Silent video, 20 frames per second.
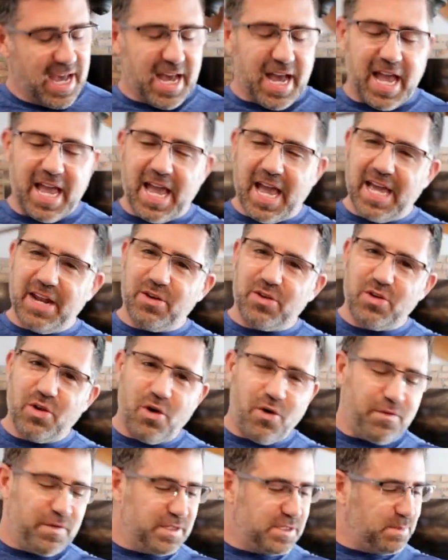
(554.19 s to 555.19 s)
I don't
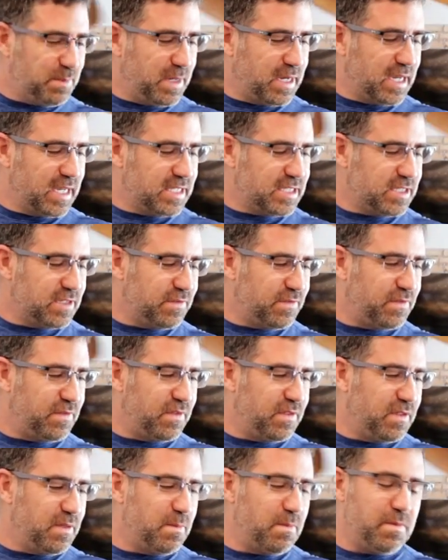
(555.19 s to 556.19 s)
know if it's because of
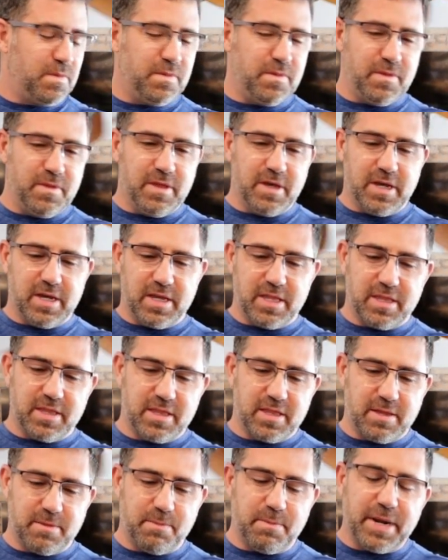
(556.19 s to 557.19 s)

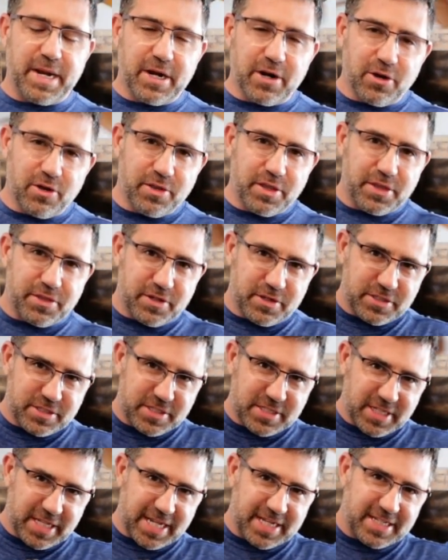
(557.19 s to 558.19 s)
the barrel that they're
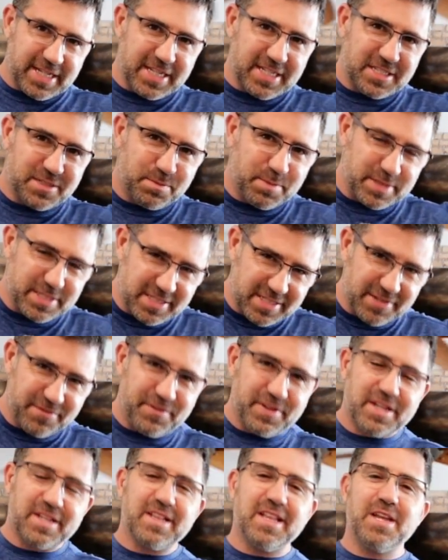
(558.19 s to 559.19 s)
selecting
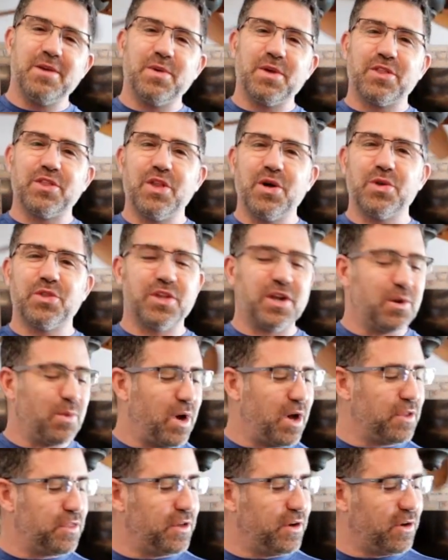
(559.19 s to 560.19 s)
specifically with Lothar
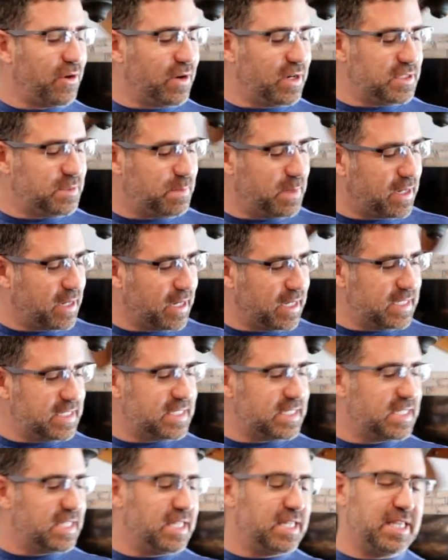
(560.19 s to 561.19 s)
Walther, or it's
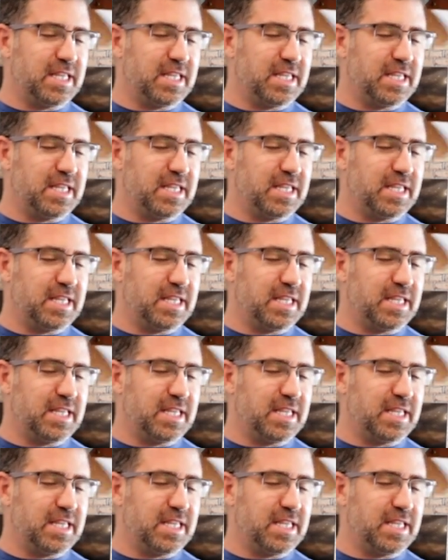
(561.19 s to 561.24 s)
because